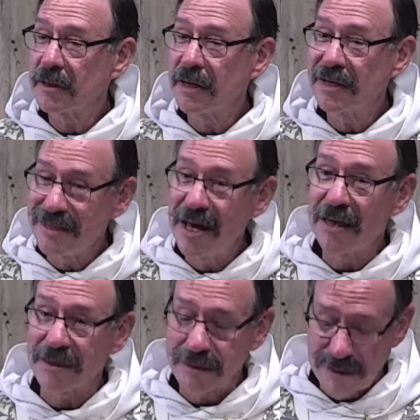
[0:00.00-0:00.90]
and
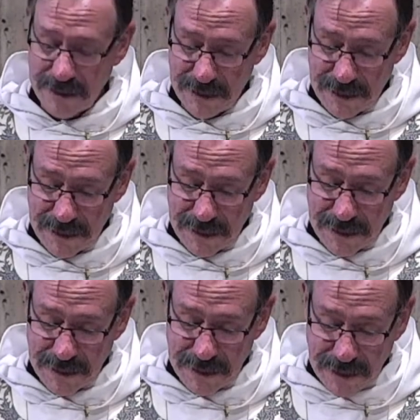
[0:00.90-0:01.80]
death
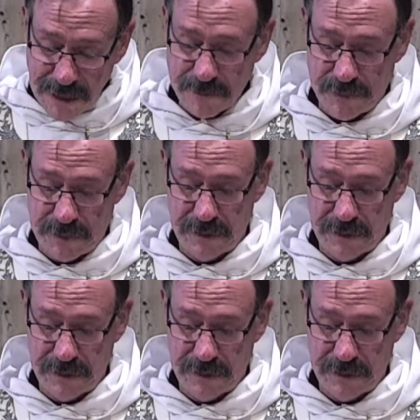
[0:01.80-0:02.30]
comes.